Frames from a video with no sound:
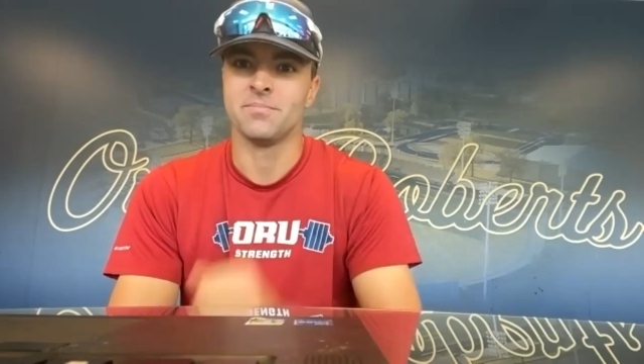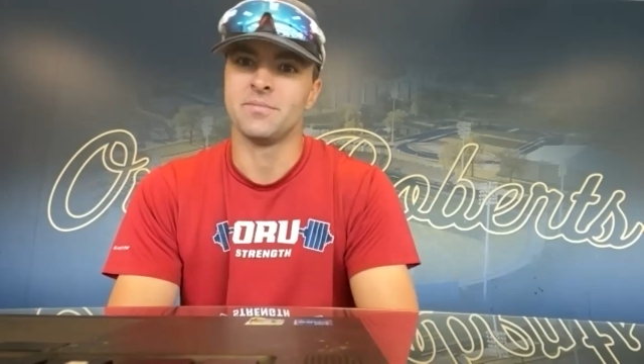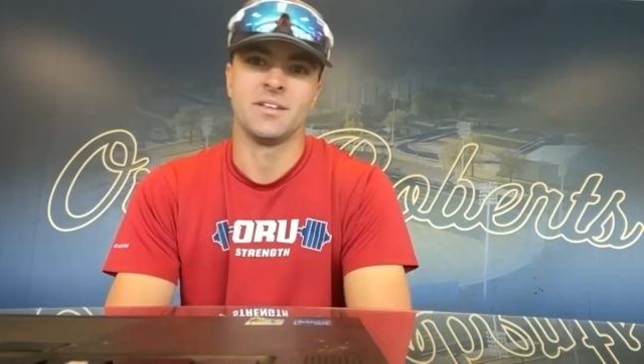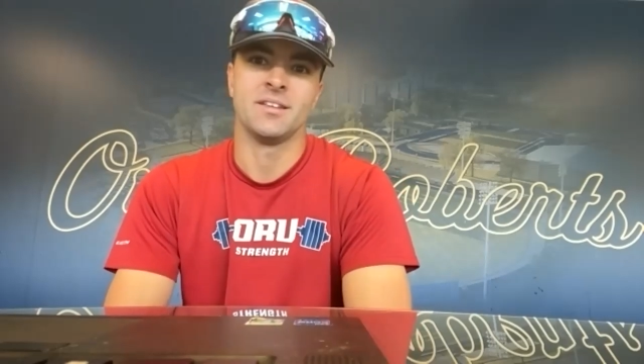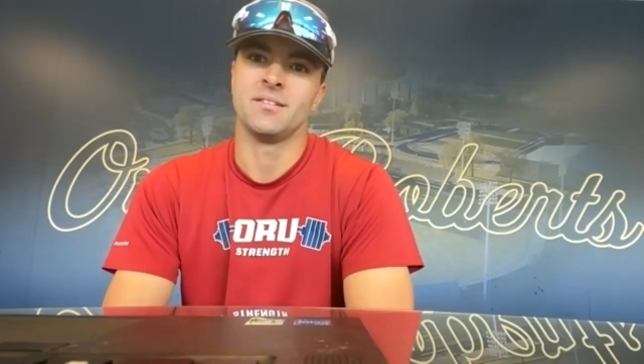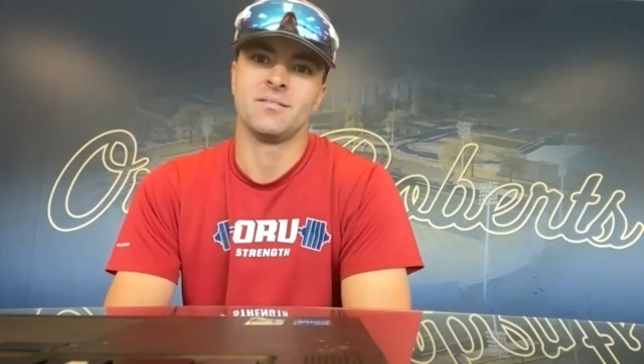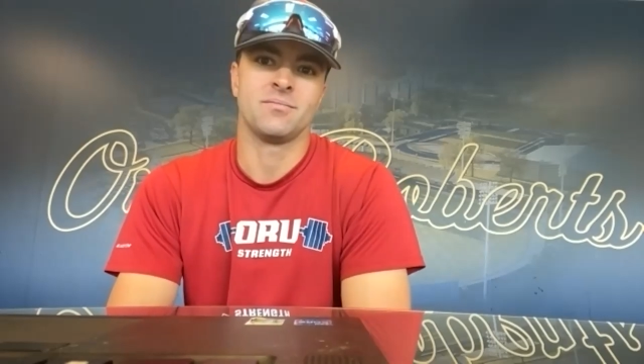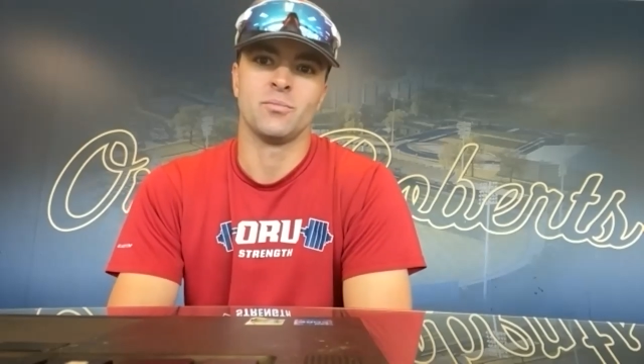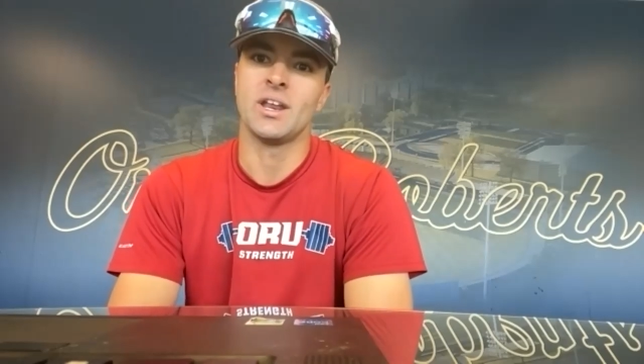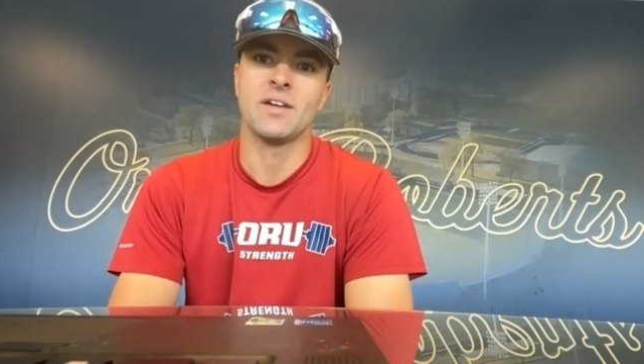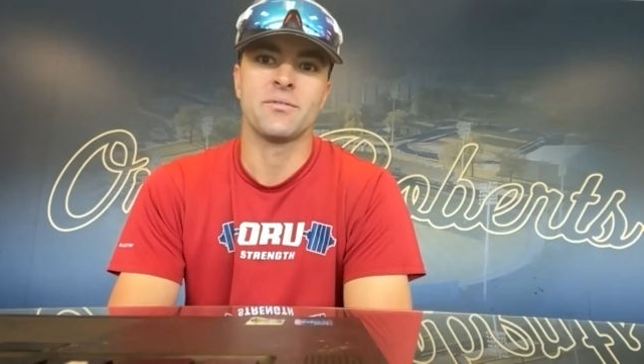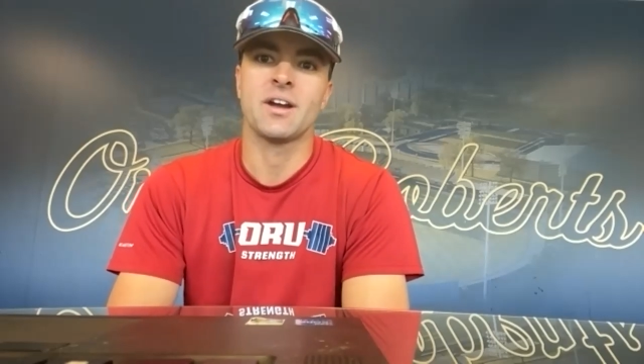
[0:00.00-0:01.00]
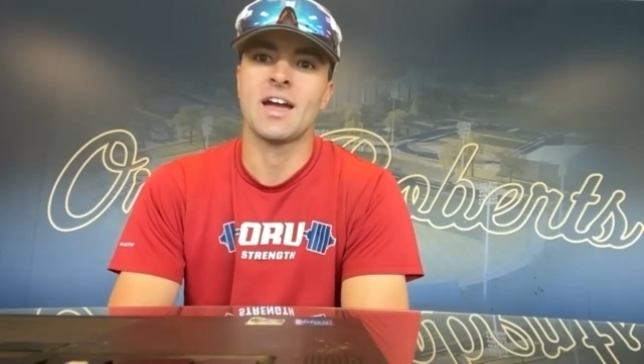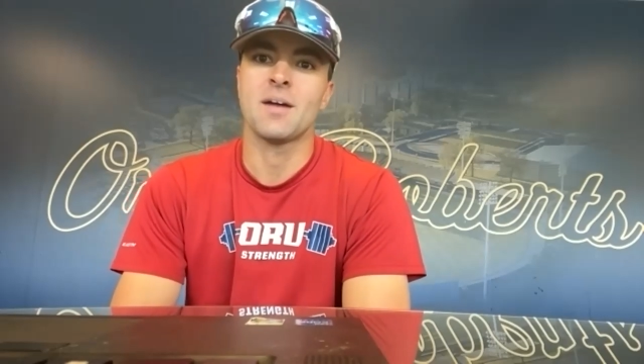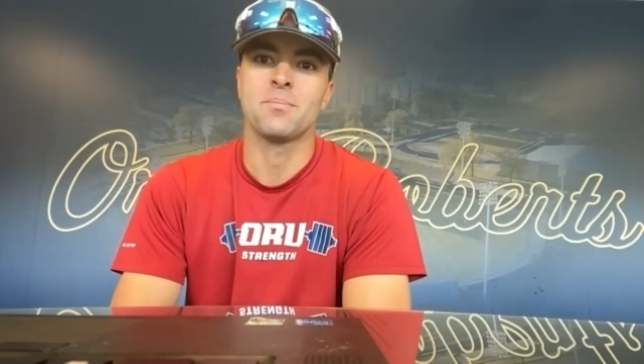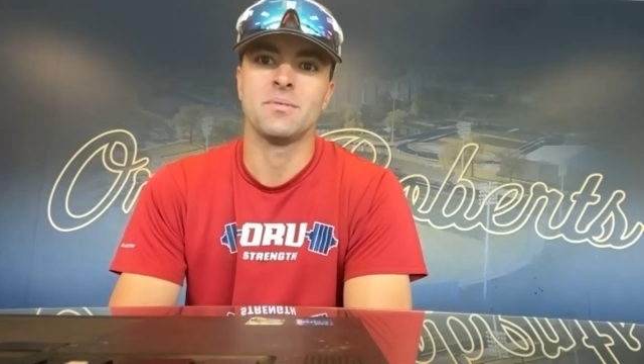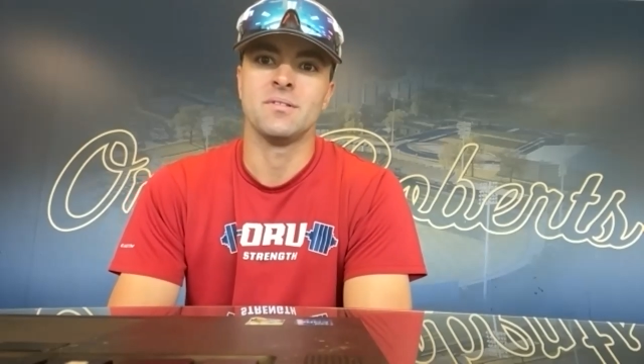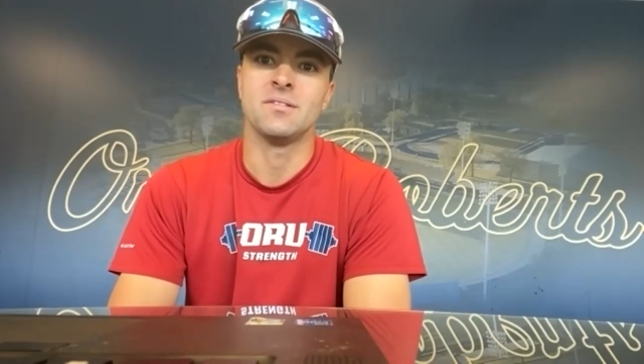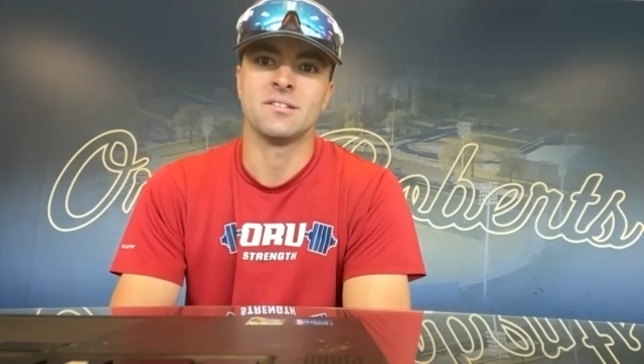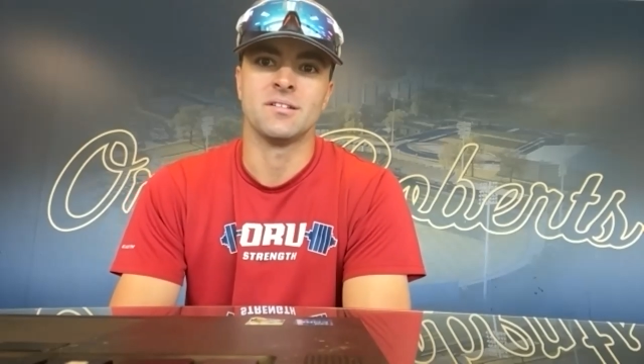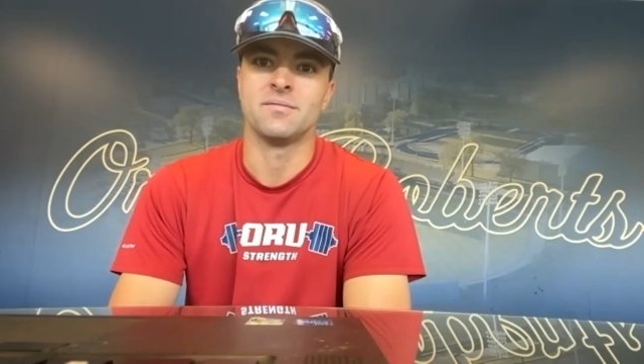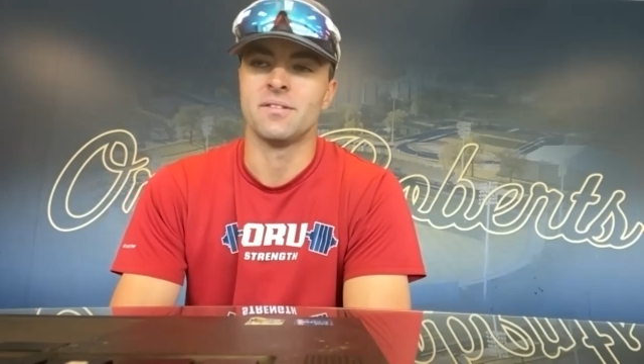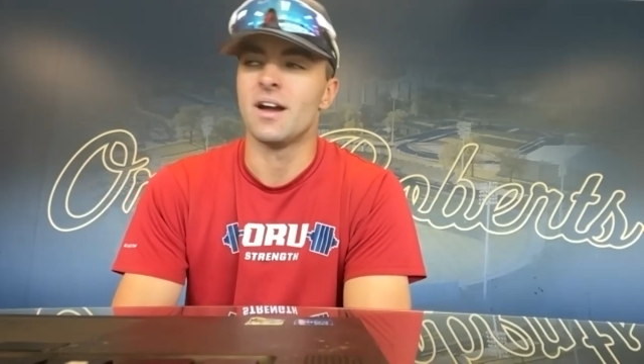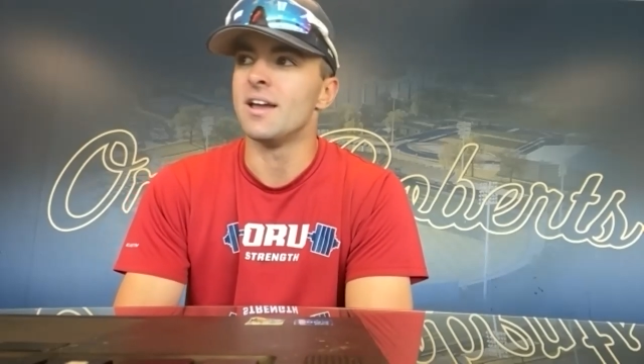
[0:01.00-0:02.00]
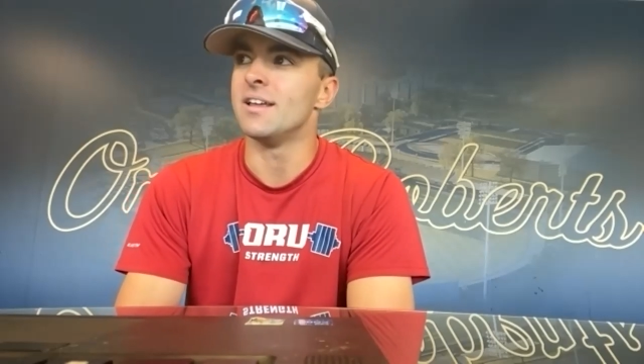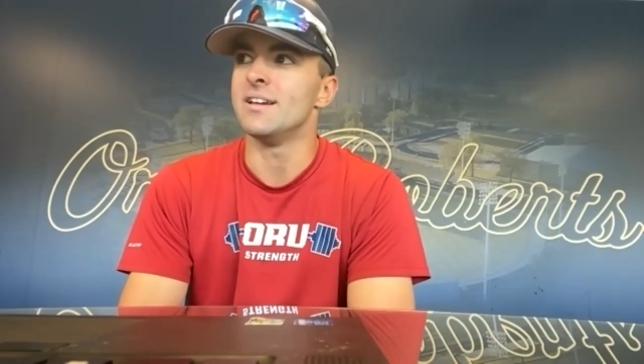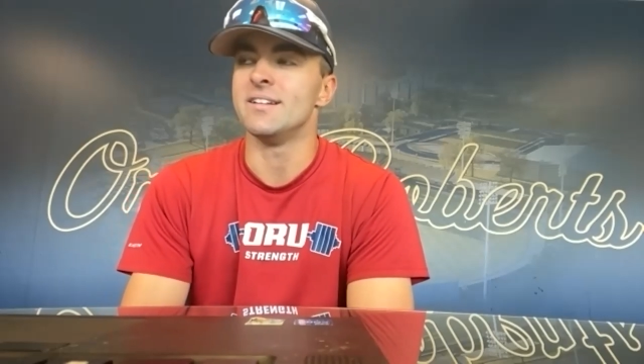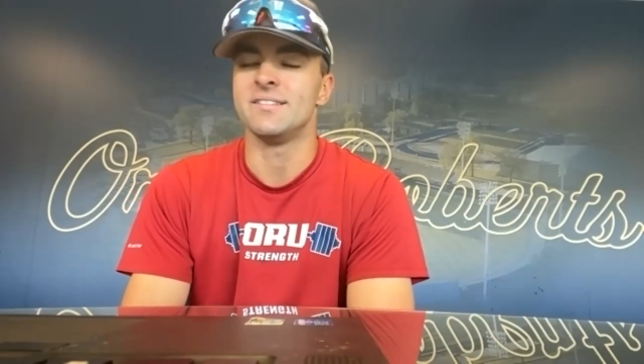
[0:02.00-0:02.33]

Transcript: That whatever happens on Friday,